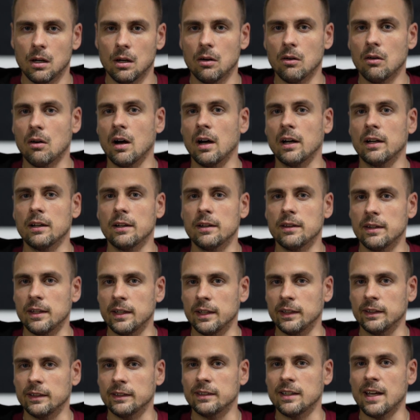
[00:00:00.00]
a lot of
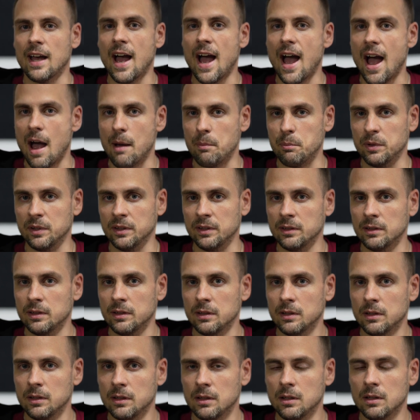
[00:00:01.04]
things happened
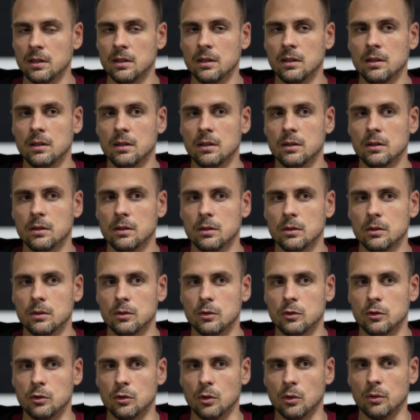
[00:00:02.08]

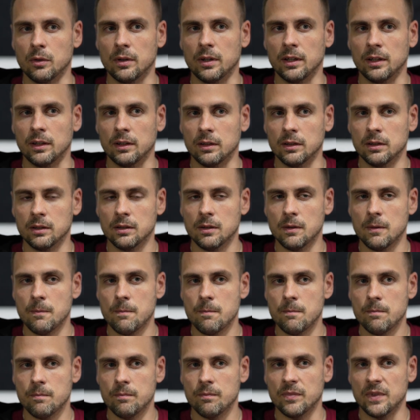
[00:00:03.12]
during
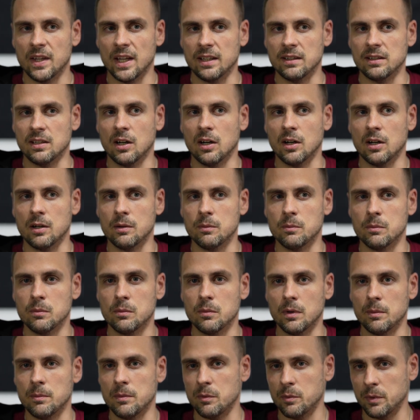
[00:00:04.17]
that
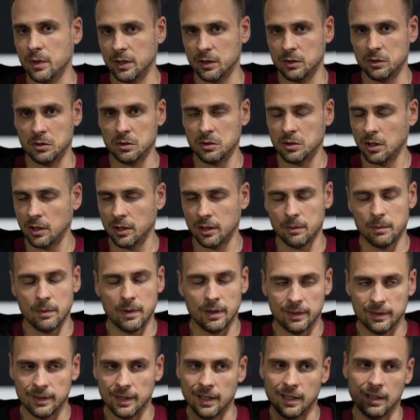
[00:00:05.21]
time. I mean, we could talk
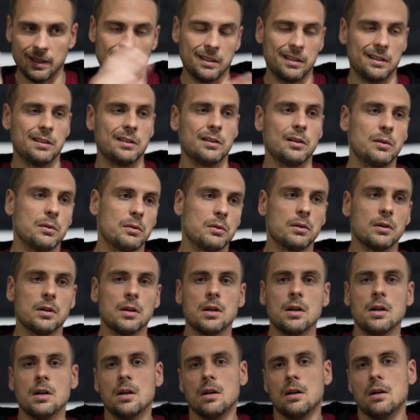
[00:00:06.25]
about that in other
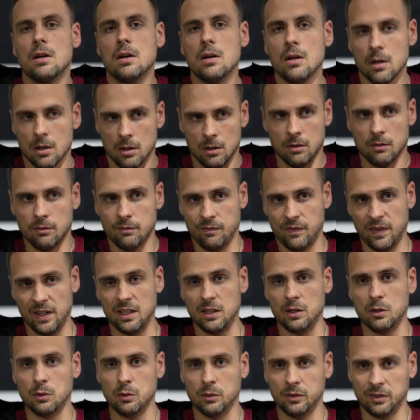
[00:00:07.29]

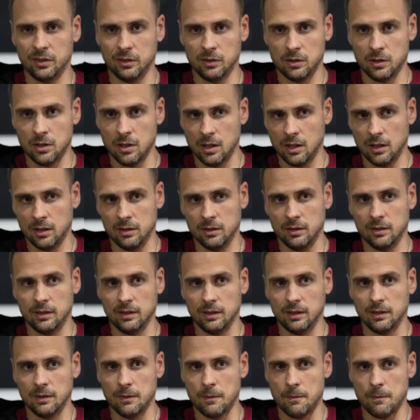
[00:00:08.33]
videos and, and